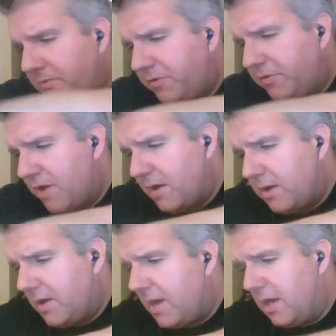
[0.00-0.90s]
month of
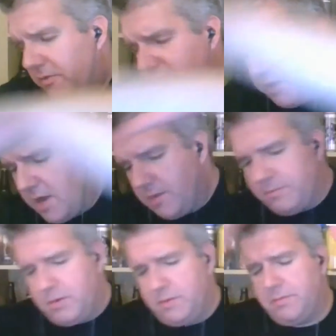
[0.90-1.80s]
track. I love track,
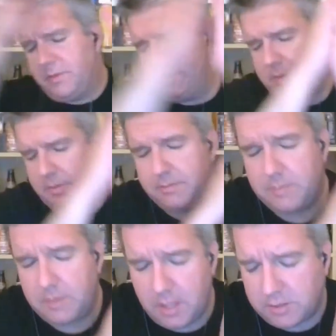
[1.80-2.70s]
but
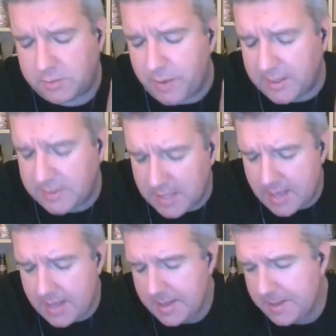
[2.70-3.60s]
no surprise
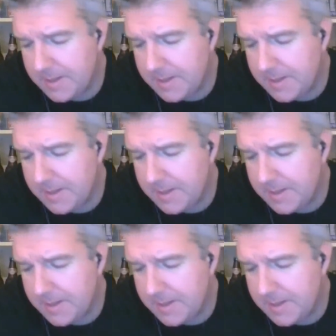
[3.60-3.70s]
there